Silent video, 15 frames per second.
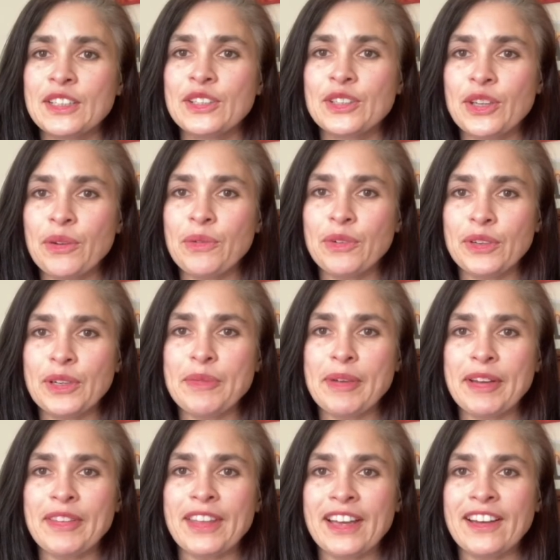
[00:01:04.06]
don't worry
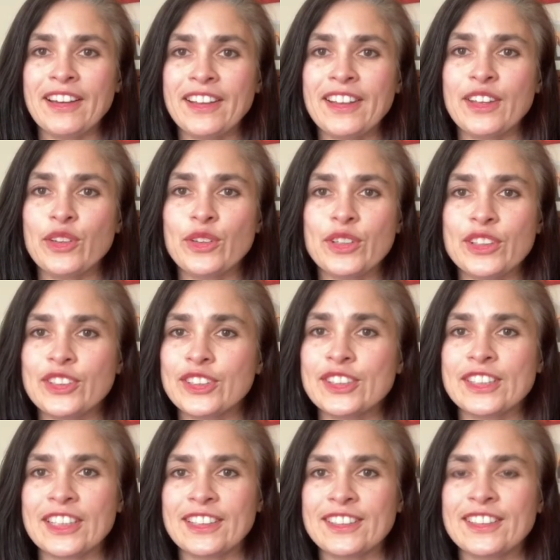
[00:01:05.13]
about that either, you can just
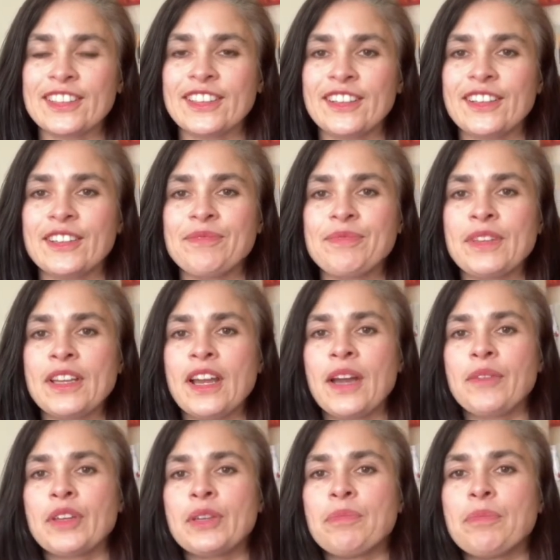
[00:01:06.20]
sing to la.
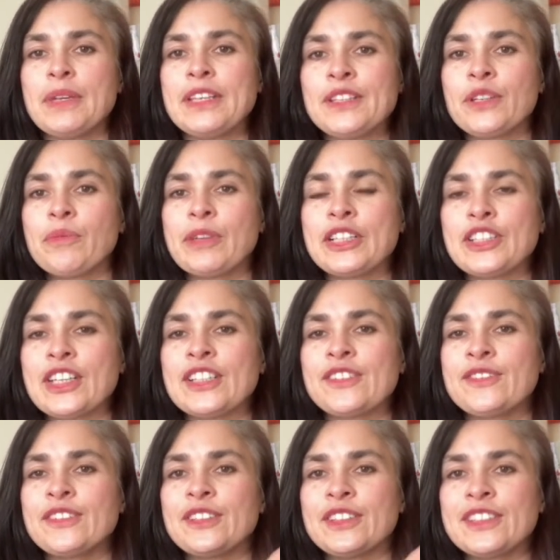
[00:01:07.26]
I'm going to beat on my
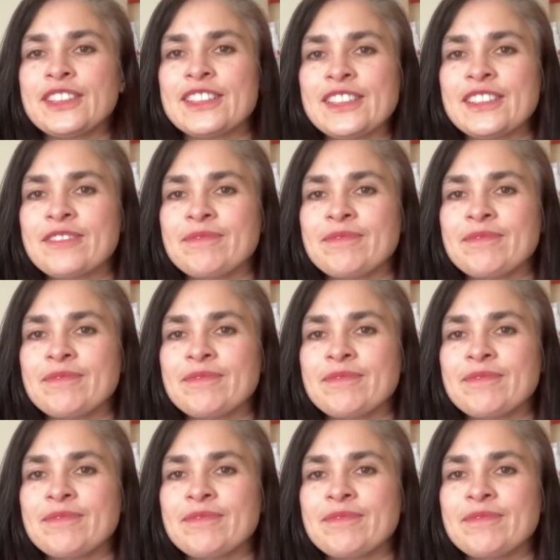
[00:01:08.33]
chest first,